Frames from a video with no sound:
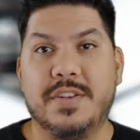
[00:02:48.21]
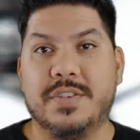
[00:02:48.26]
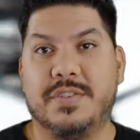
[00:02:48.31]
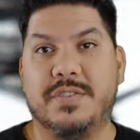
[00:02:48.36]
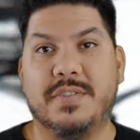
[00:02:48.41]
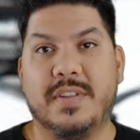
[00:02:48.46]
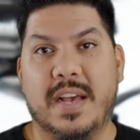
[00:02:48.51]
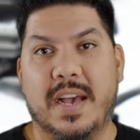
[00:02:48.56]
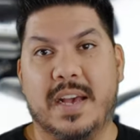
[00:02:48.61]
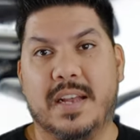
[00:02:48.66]

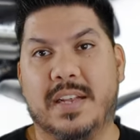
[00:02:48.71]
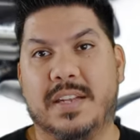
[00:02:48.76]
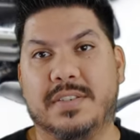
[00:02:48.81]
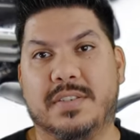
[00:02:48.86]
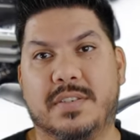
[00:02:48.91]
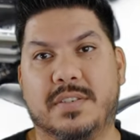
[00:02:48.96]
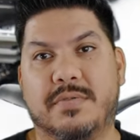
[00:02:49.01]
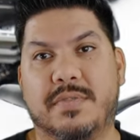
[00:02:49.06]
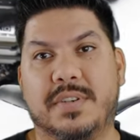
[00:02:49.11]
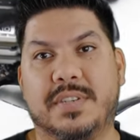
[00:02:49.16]
to that
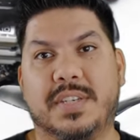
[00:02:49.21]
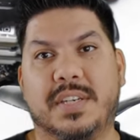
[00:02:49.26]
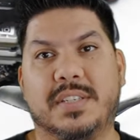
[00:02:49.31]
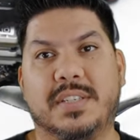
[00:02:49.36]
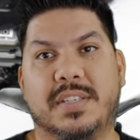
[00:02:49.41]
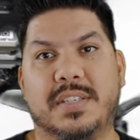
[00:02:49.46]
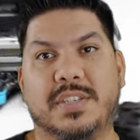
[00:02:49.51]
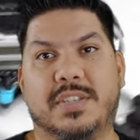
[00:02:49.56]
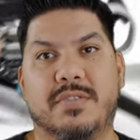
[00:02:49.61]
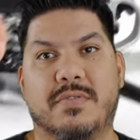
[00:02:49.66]

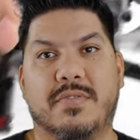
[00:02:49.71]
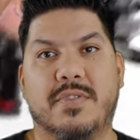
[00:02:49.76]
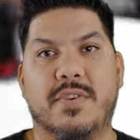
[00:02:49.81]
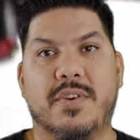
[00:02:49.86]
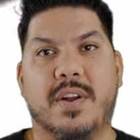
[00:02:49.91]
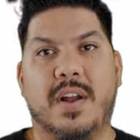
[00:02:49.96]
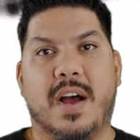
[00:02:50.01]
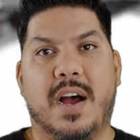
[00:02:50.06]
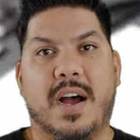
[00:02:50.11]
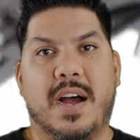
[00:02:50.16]
Insta360. So
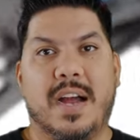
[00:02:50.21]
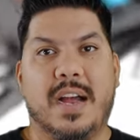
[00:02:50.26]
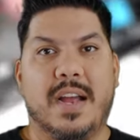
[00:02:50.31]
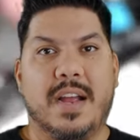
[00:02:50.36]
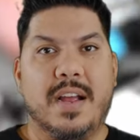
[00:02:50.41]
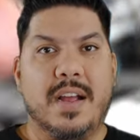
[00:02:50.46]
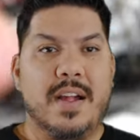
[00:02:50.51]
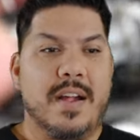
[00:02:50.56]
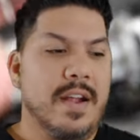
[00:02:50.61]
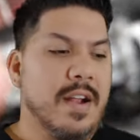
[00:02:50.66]
could I,